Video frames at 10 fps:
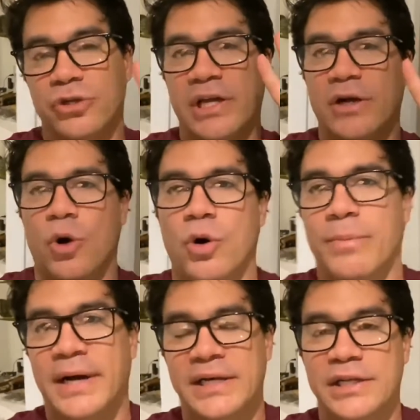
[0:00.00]
You're getting
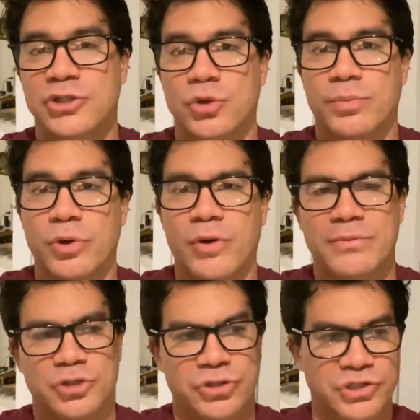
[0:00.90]
all my digital
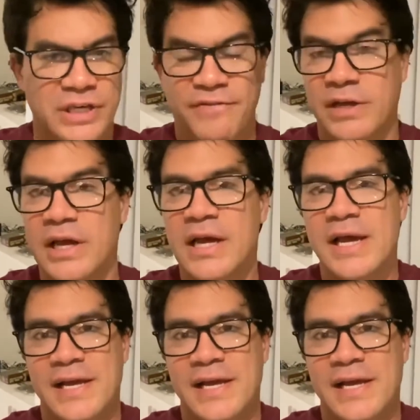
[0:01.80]
programs. So you're saving